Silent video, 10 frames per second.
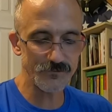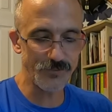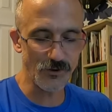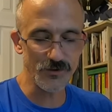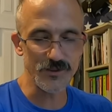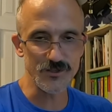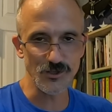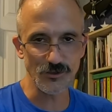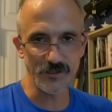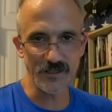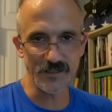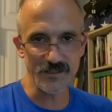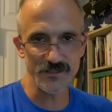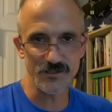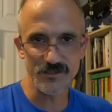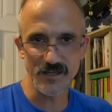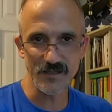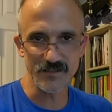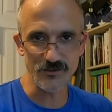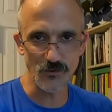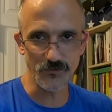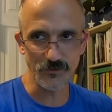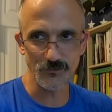part of the journey, I guess you say, is over,